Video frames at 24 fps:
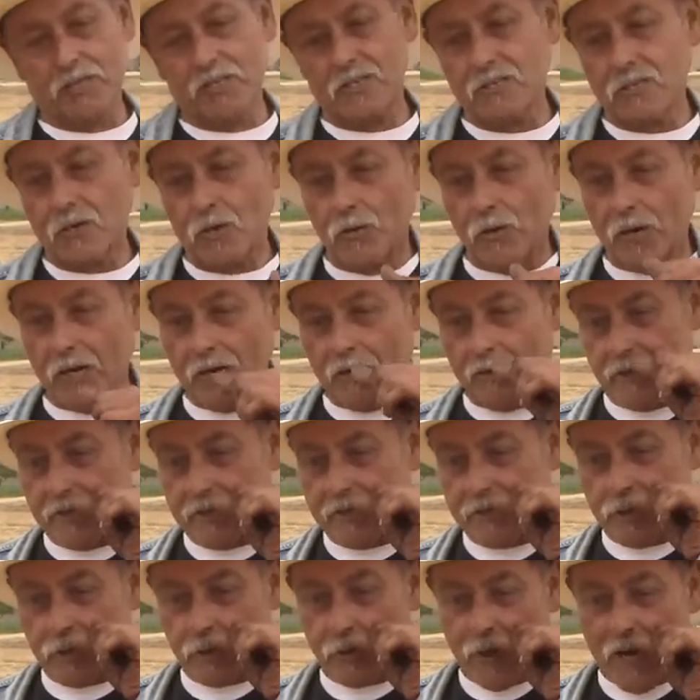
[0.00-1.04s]
this whole area
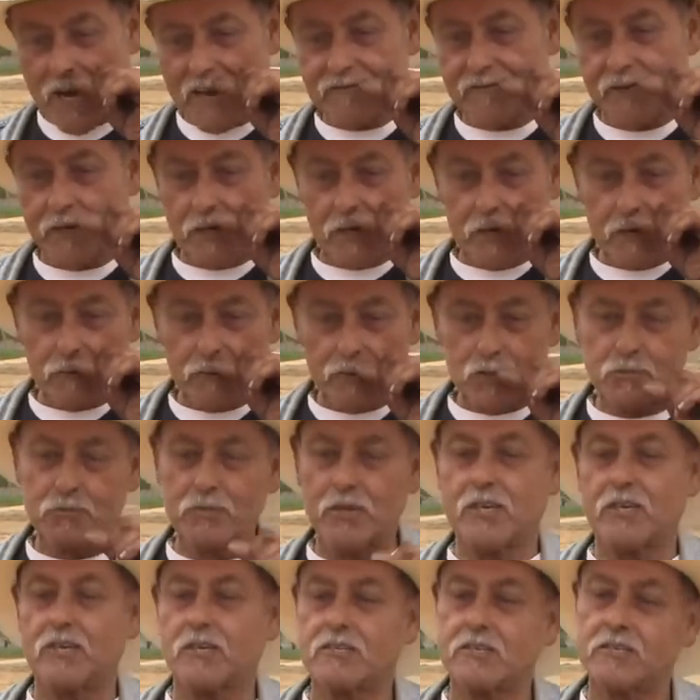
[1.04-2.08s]
geographically was
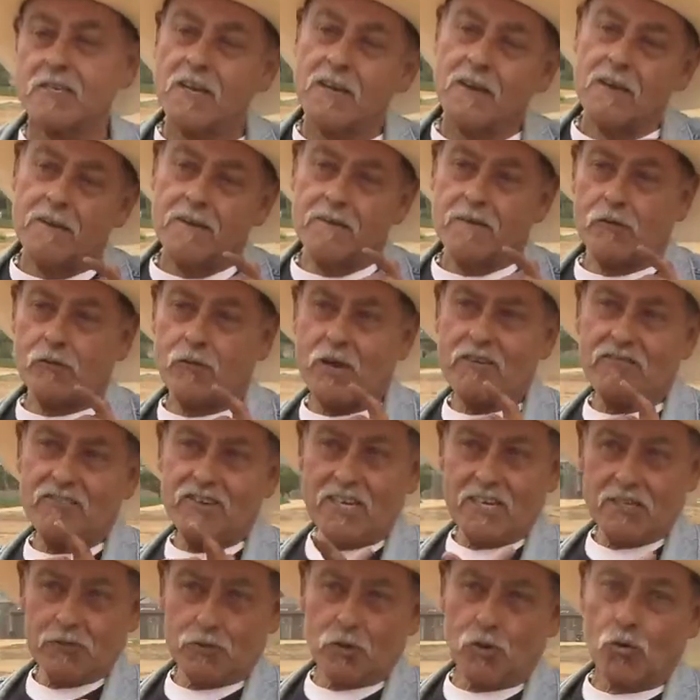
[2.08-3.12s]
because we have a
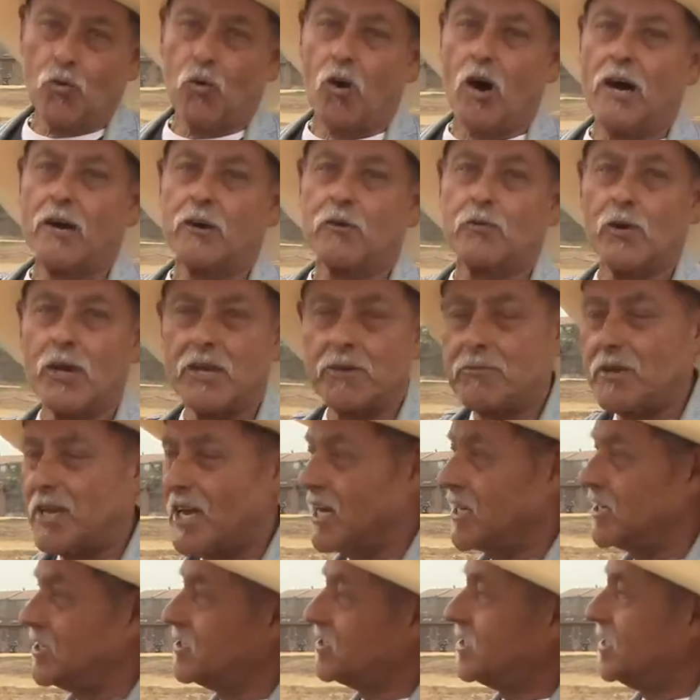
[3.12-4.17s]
natural waterway
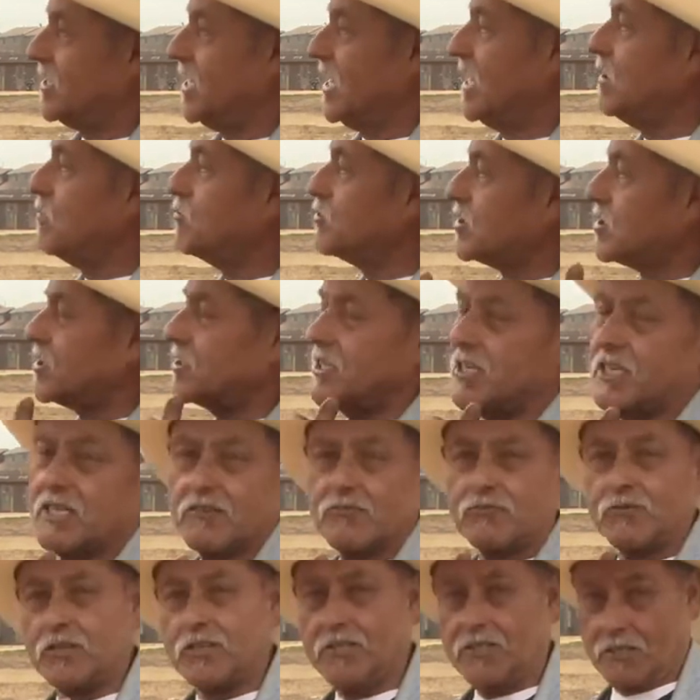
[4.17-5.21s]
behind us, and now with the need
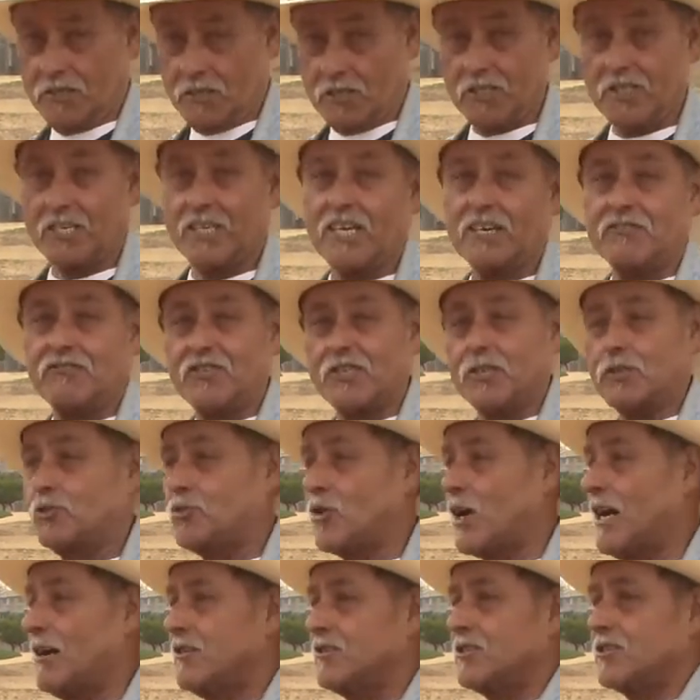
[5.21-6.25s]
of, you know, given the
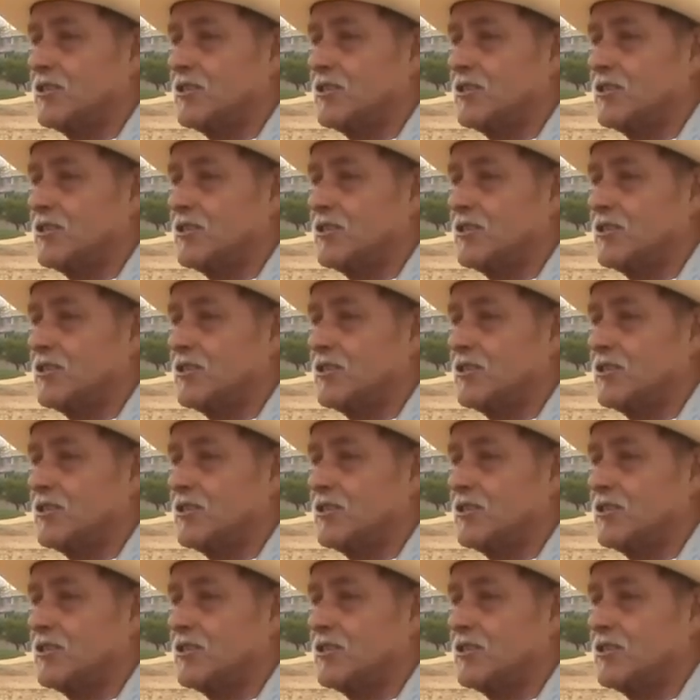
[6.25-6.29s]
drought and